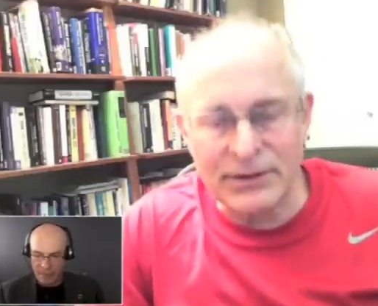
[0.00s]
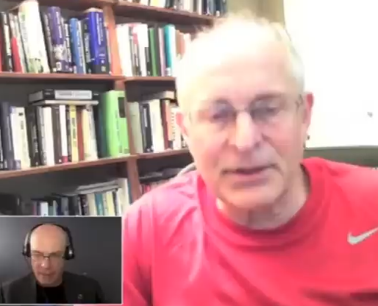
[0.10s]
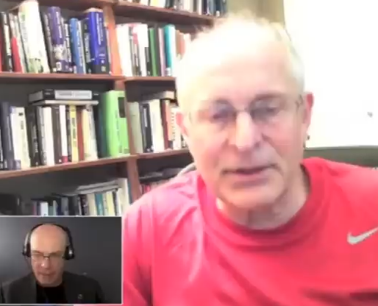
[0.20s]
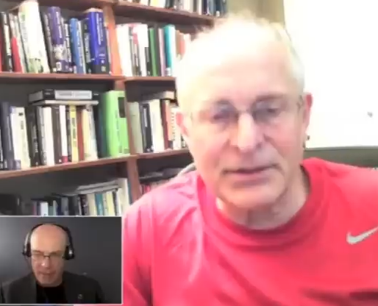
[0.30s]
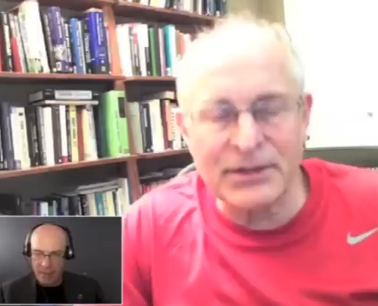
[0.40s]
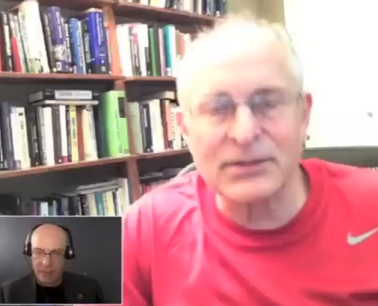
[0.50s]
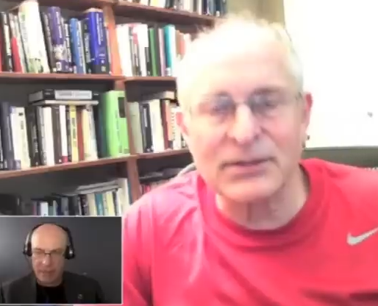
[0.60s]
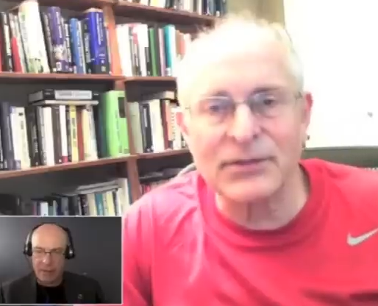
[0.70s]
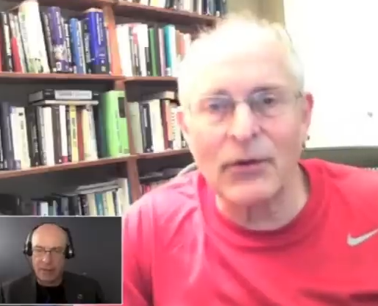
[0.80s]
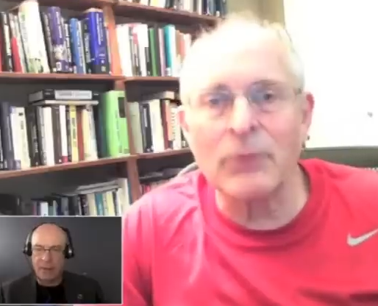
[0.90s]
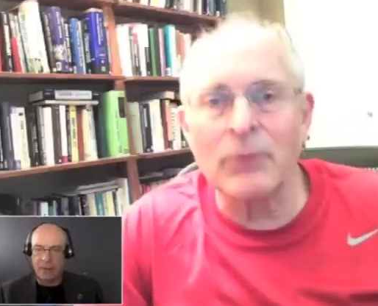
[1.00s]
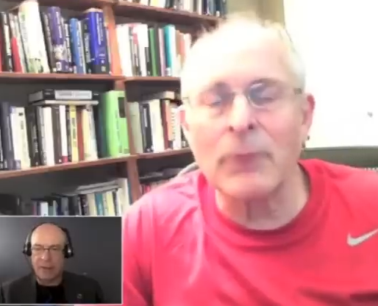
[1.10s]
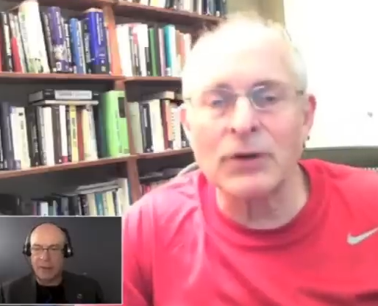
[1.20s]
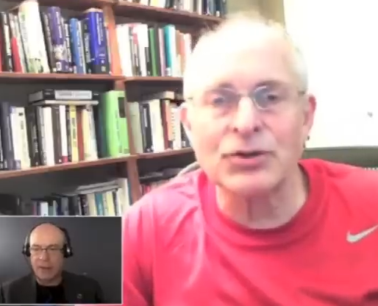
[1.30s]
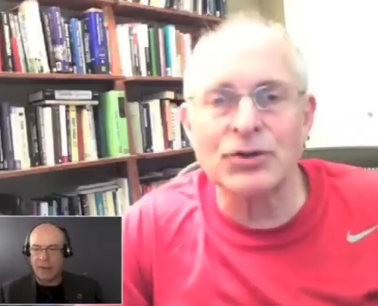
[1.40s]
Speaker 1: Statistics is very
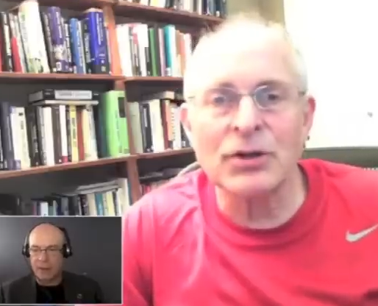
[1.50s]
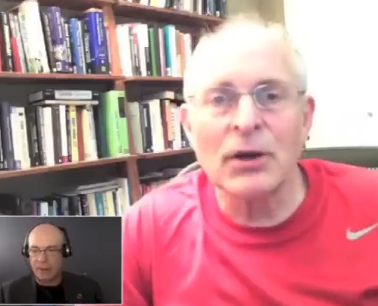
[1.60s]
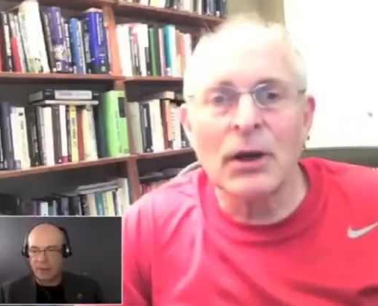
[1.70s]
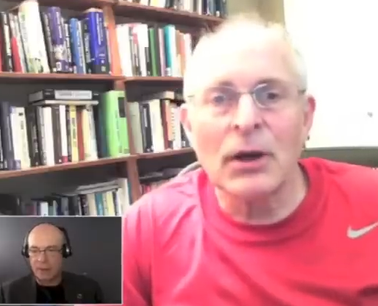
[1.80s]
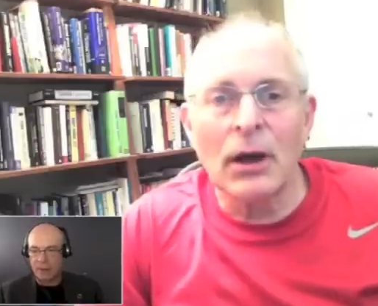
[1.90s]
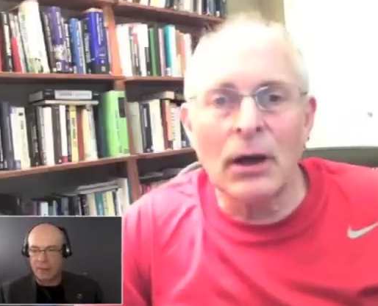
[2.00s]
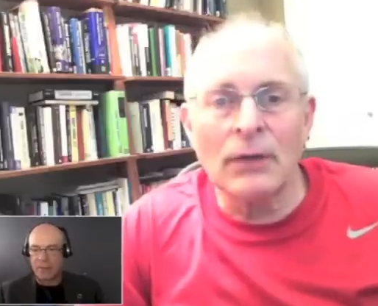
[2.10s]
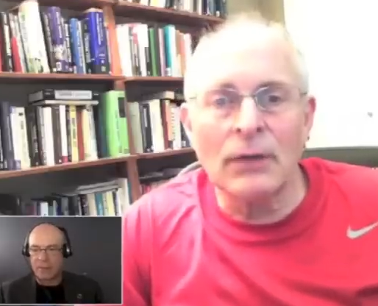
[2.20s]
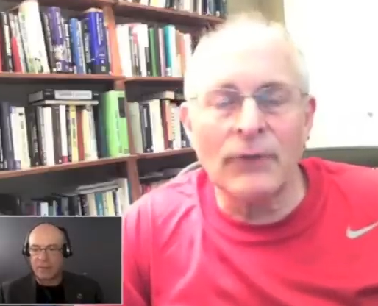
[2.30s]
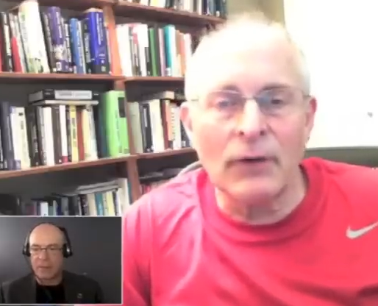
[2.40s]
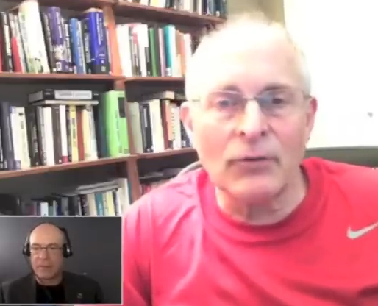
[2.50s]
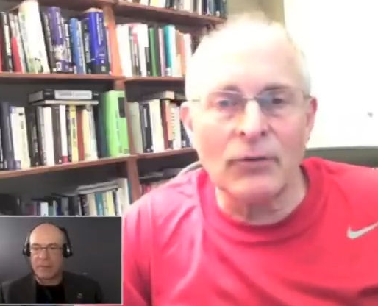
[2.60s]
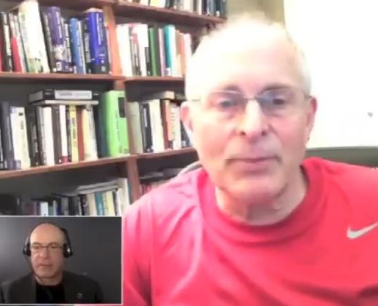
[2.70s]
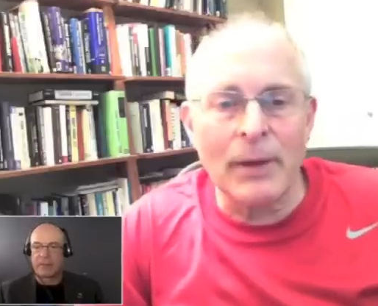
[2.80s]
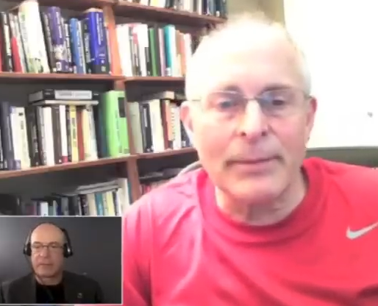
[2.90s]
much uh, involved
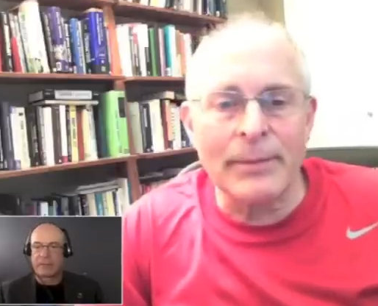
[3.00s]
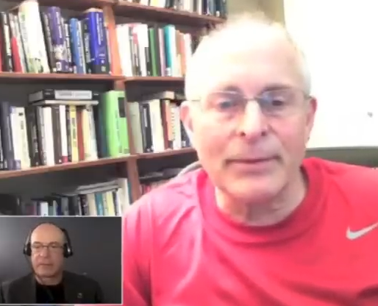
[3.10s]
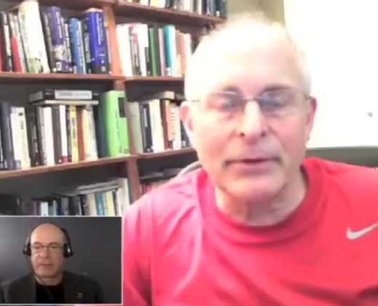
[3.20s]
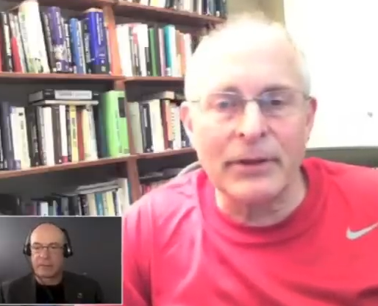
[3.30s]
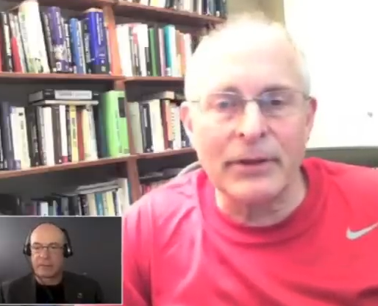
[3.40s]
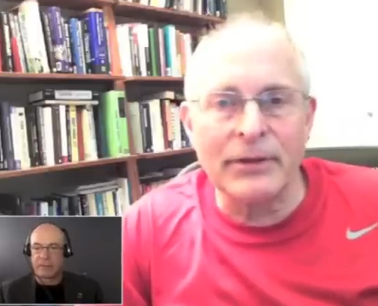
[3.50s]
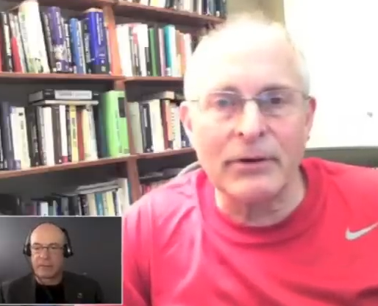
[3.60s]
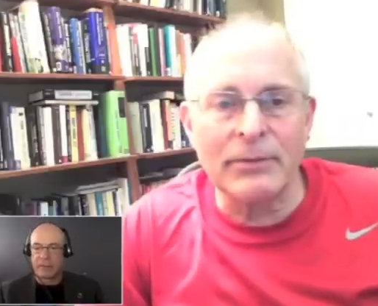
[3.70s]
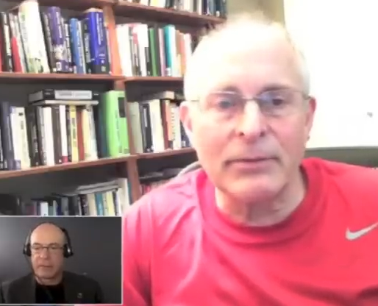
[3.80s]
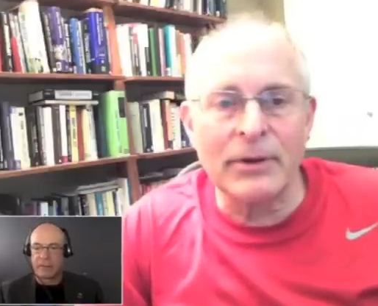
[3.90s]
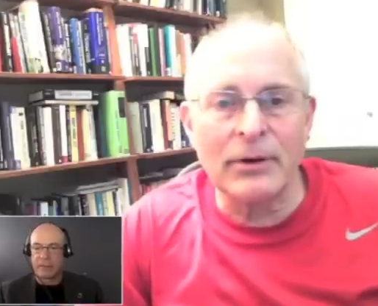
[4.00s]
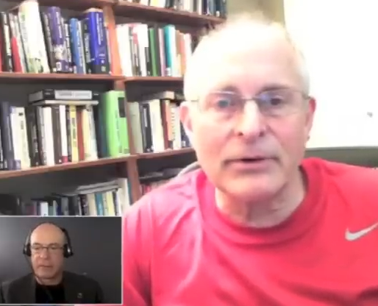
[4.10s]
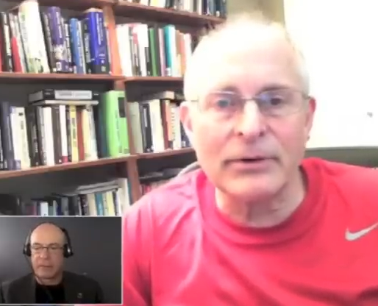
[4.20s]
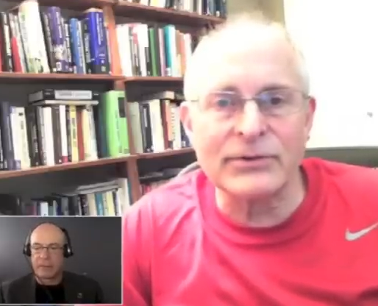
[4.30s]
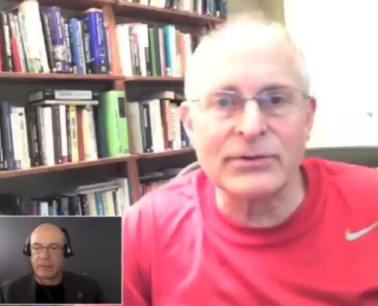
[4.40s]
with probability theory
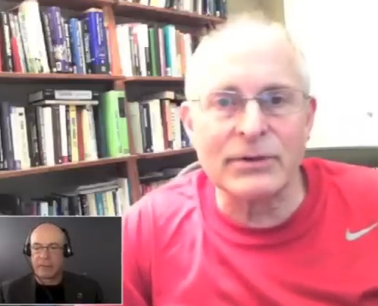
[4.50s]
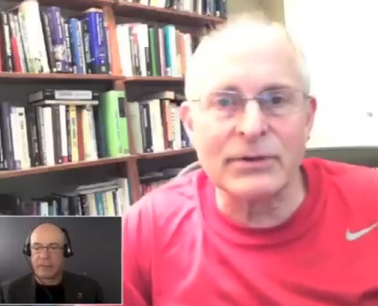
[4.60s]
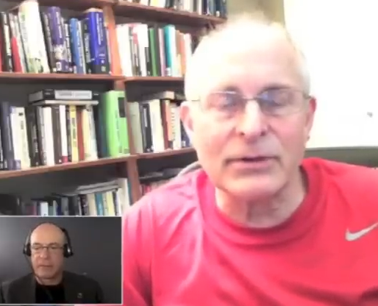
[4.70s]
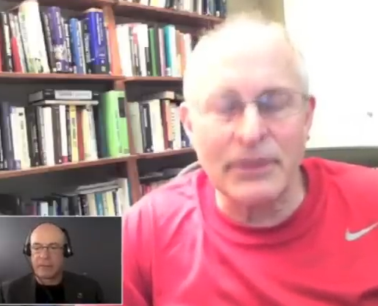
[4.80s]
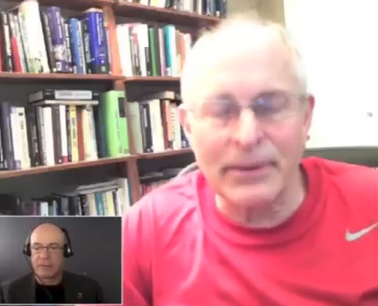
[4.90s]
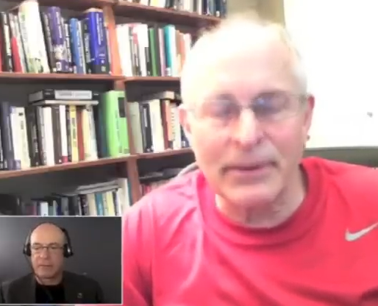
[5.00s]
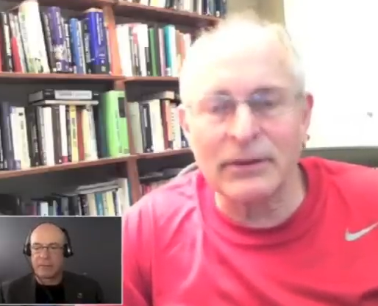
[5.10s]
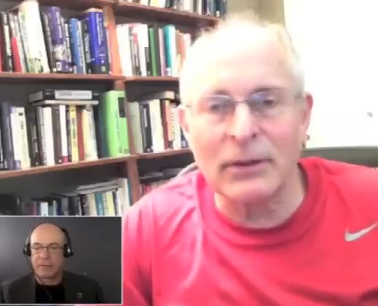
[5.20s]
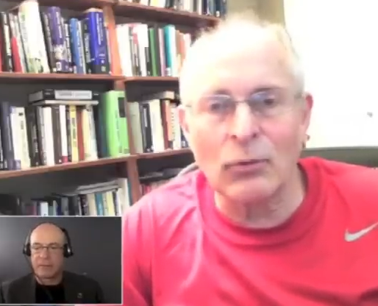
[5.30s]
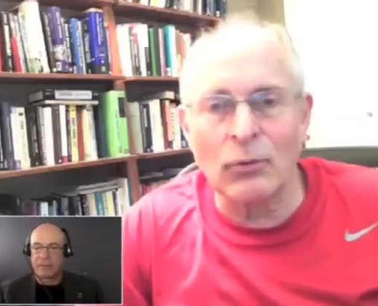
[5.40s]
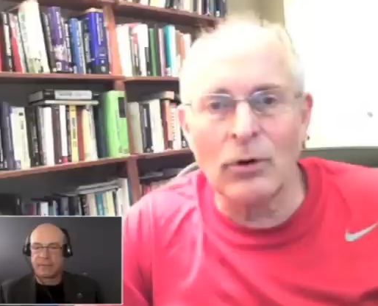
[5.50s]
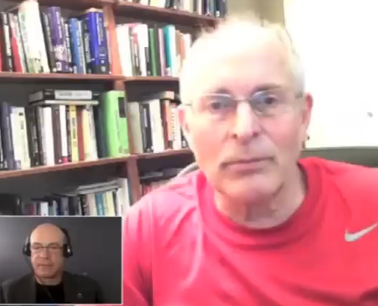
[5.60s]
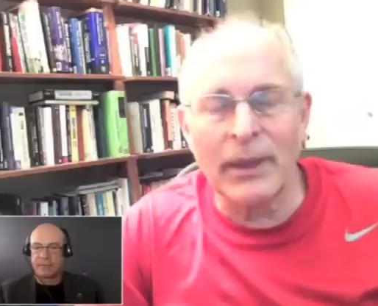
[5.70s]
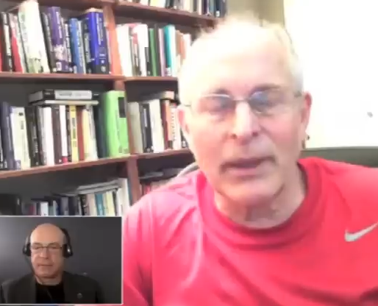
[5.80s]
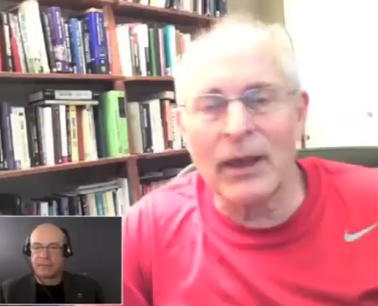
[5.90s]
because typically
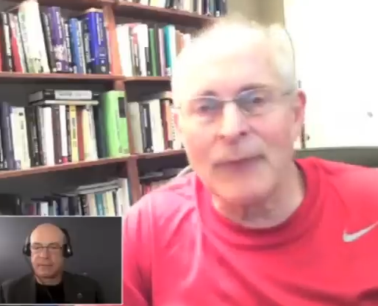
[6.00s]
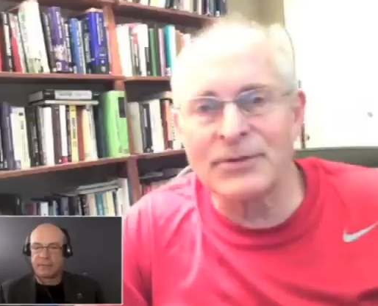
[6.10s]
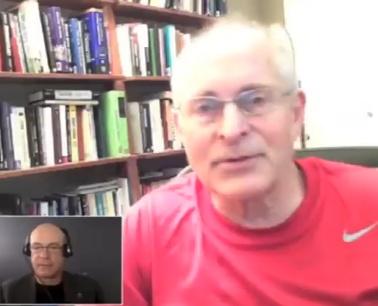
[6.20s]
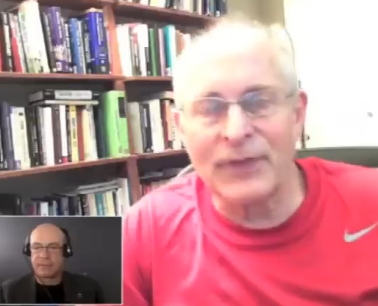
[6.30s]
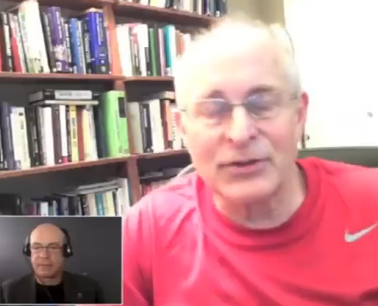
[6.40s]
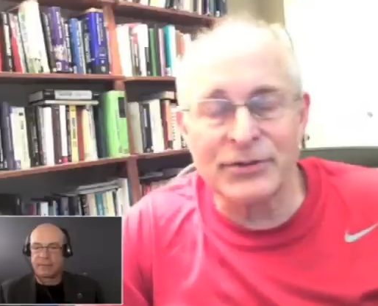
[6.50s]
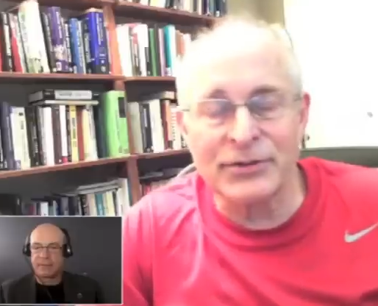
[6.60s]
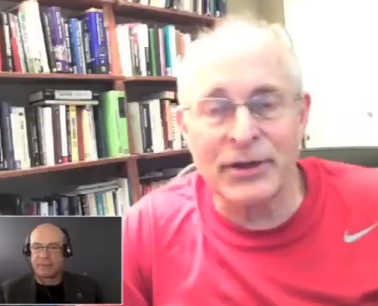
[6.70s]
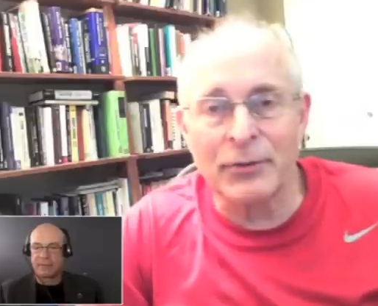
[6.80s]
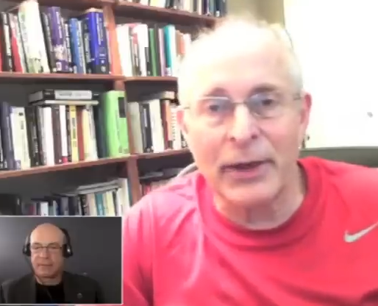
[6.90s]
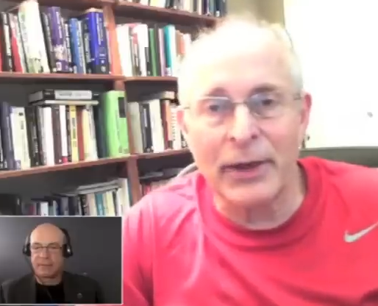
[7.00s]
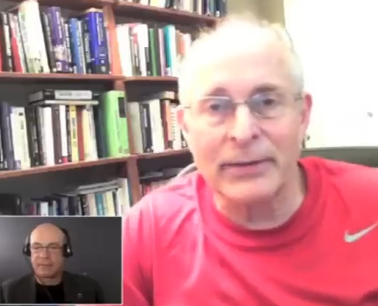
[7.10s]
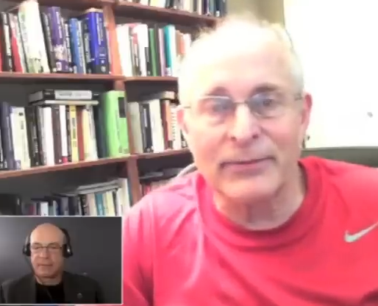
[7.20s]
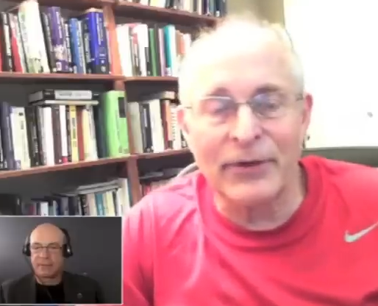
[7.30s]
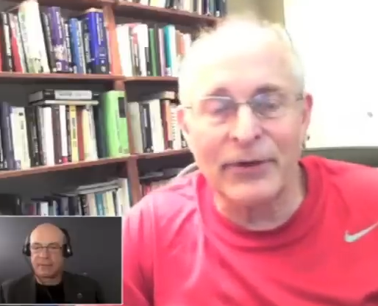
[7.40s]
we're making observations on a
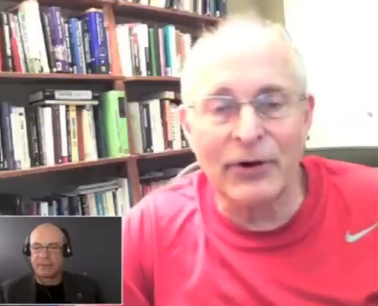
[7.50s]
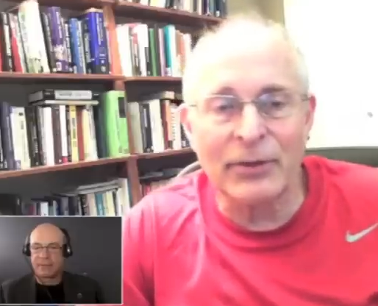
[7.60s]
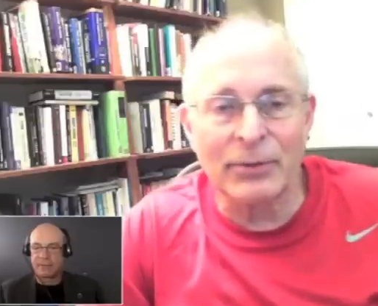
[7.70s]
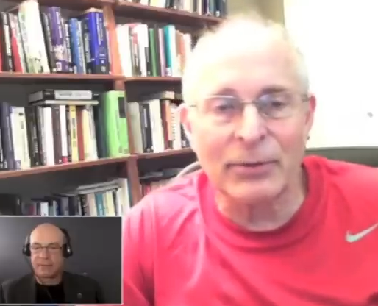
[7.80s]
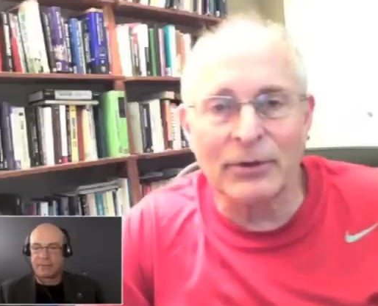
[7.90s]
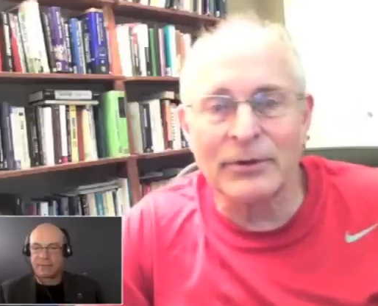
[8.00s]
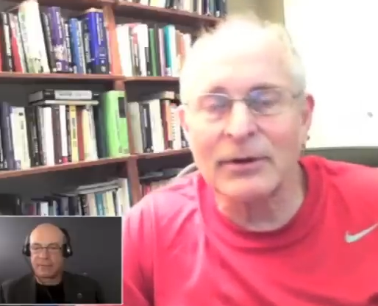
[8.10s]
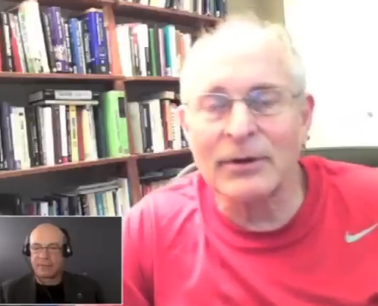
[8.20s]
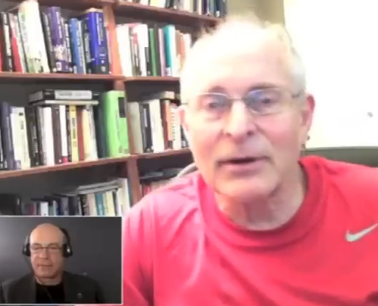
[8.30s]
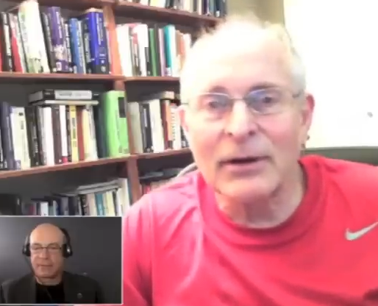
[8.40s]
random variable, and